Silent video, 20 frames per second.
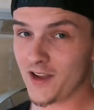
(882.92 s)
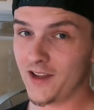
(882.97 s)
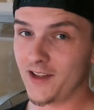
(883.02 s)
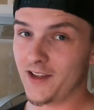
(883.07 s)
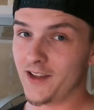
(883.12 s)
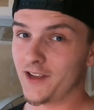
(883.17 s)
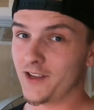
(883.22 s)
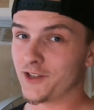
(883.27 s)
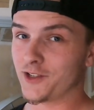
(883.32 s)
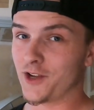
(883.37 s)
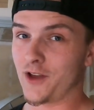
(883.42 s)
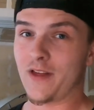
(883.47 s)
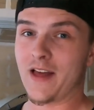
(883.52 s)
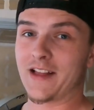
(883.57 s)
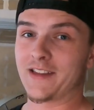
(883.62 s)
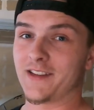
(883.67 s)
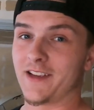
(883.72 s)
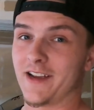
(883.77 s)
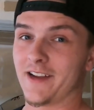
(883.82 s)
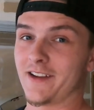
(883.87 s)
So
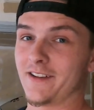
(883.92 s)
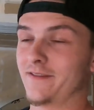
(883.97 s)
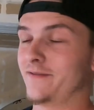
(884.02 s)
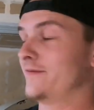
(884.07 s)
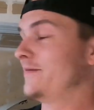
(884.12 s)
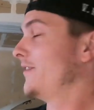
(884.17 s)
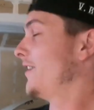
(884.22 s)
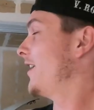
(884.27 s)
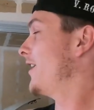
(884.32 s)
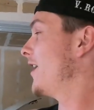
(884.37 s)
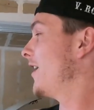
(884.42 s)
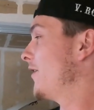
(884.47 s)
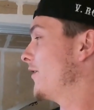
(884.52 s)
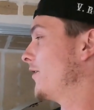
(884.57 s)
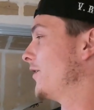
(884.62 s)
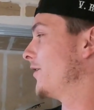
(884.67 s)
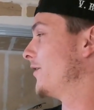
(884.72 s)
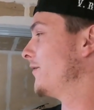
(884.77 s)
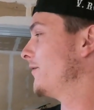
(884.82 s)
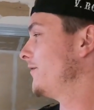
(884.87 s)
that's like
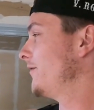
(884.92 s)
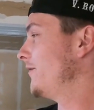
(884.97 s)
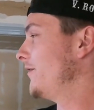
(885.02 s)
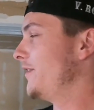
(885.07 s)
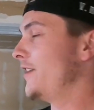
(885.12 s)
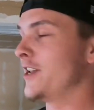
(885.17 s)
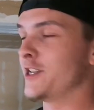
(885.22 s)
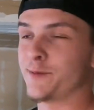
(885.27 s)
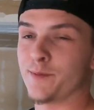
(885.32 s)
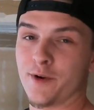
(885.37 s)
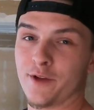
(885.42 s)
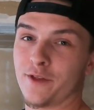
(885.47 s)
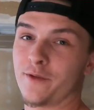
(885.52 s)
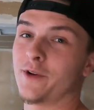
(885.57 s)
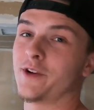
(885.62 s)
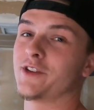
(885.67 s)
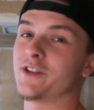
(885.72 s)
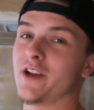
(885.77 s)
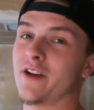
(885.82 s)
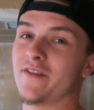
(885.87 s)
another Nismo
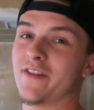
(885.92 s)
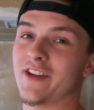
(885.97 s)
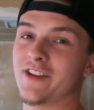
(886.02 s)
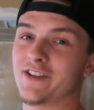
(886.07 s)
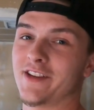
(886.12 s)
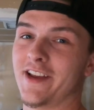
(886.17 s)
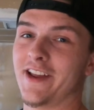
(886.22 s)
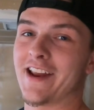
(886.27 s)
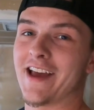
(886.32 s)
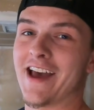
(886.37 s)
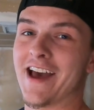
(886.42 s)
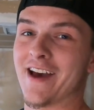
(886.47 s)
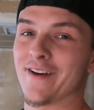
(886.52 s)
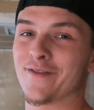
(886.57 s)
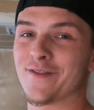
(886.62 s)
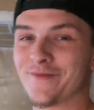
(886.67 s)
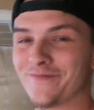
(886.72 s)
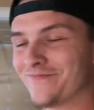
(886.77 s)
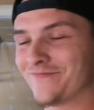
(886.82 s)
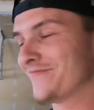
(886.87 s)
370 Z1/2.
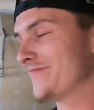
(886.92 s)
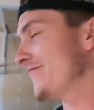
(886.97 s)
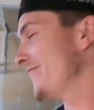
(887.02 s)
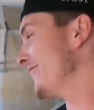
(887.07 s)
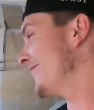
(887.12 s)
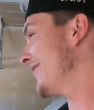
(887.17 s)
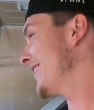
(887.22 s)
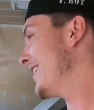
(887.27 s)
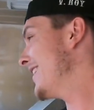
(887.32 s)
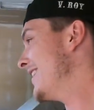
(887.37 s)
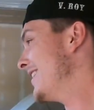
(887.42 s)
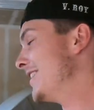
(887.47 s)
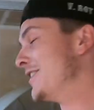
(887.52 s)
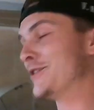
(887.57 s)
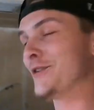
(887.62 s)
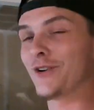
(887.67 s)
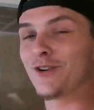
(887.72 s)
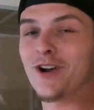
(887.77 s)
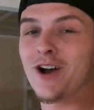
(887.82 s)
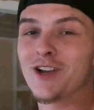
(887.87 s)

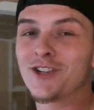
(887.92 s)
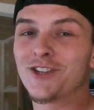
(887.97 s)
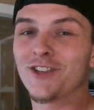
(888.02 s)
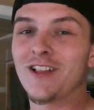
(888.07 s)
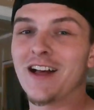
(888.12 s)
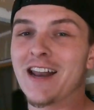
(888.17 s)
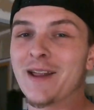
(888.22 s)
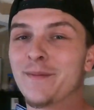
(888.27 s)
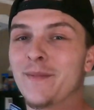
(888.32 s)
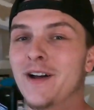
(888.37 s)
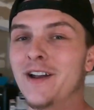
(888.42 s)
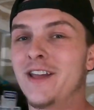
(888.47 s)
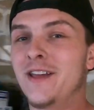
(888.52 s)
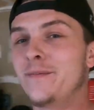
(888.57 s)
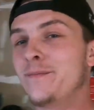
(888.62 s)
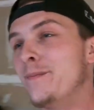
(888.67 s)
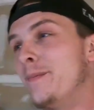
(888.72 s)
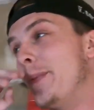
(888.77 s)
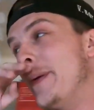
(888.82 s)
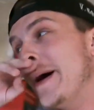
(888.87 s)
So it costs a lot of
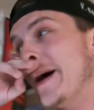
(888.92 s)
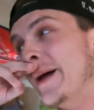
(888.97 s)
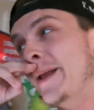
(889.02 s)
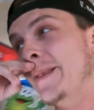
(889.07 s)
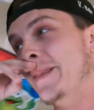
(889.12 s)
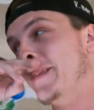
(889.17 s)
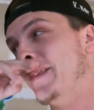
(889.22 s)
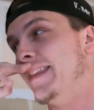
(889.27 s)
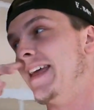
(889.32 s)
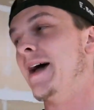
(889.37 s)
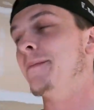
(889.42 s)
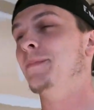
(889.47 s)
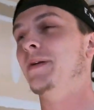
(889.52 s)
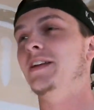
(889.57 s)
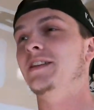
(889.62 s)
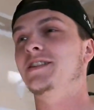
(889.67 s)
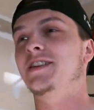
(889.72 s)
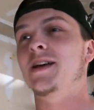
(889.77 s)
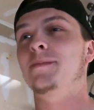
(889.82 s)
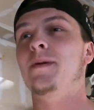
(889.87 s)
money, but that
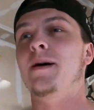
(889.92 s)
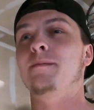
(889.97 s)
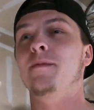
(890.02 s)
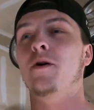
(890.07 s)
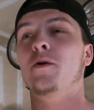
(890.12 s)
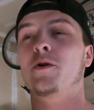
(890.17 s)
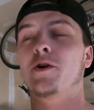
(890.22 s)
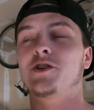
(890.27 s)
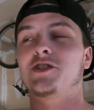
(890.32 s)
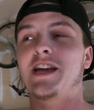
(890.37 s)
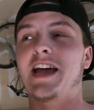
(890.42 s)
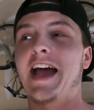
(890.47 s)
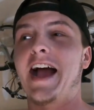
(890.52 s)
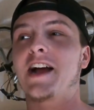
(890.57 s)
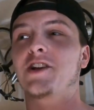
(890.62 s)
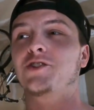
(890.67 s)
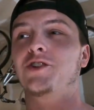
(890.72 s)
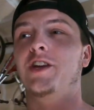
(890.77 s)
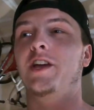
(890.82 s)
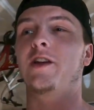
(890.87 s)
being said, my motor is
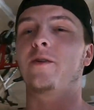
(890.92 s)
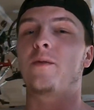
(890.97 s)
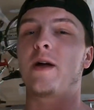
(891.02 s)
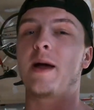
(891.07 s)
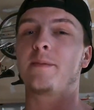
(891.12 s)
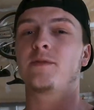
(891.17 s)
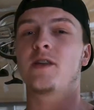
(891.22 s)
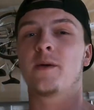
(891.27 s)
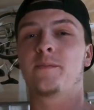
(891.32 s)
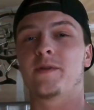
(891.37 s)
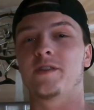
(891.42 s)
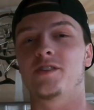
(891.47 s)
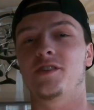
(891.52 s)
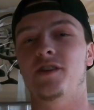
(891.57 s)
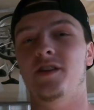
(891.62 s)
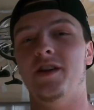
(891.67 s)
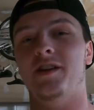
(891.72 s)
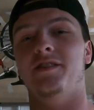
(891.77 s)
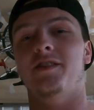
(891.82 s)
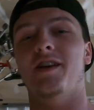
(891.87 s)
actually getting wrapped up at
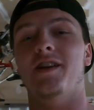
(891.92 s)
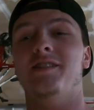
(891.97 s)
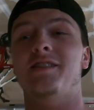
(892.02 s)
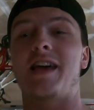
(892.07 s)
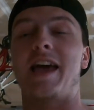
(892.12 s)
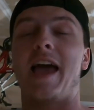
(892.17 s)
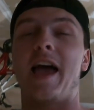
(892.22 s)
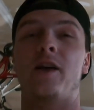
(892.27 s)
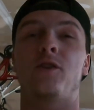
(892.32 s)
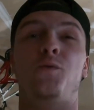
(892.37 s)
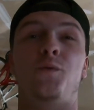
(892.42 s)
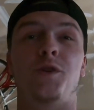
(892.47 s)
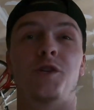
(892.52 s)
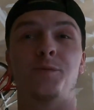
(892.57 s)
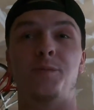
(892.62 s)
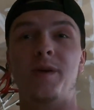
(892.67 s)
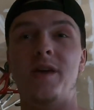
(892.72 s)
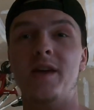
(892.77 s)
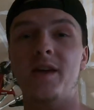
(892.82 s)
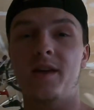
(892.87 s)
CSS as we
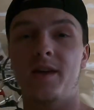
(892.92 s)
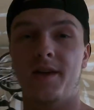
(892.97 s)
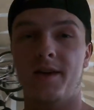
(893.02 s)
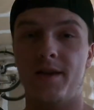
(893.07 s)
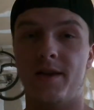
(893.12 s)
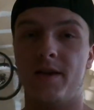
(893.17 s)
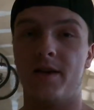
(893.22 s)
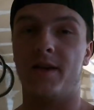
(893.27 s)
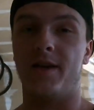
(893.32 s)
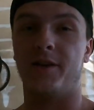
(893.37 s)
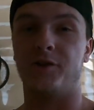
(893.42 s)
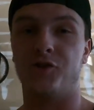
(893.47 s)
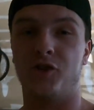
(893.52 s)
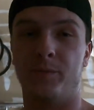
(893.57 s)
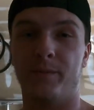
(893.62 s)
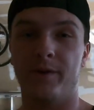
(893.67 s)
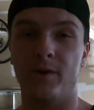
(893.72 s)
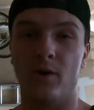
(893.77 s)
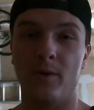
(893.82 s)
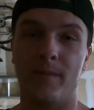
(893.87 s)
speak. It
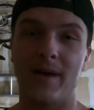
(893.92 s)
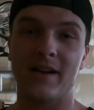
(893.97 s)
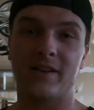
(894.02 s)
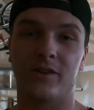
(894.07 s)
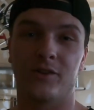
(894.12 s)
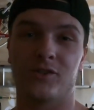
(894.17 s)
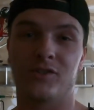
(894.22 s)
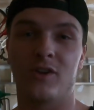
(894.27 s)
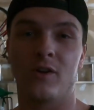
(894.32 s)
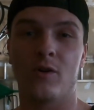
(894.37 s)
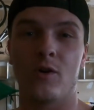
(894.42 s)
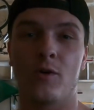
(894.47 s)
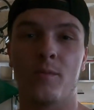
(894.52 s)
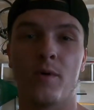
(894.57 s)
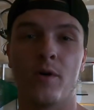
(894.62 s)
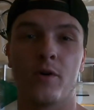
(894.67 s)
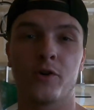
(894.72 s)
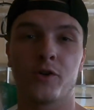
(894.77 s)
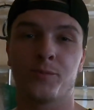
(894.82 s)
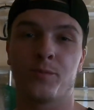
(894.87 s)
should be going back to Soho
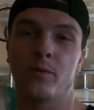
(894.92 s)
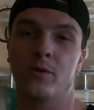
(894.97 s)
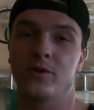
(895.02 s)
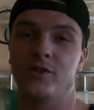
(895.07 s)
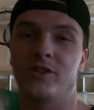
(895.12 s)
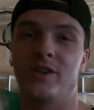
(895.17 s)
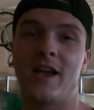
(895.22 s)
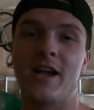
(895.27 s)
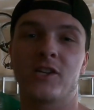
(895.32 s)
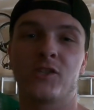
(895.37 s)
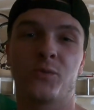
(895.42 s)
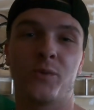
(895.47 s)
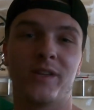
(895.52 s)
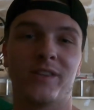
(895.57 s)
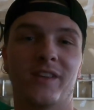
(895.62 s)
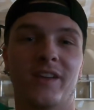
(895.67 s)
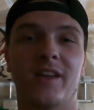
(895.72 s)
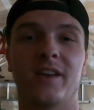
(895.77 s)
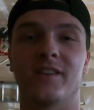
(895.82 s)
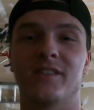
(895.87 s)
Motorsports next week
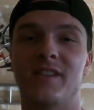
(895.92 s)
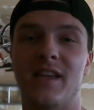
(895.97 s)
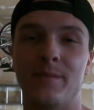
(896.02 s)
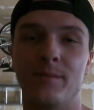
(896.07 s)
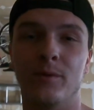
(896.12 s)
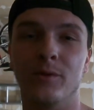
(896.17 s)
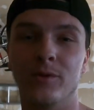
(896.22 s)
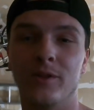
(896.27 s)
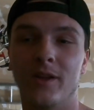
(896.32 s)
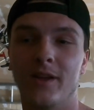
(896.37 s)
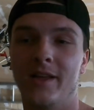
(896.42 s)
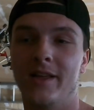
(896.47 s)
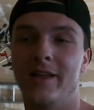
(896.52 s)
to get assembled.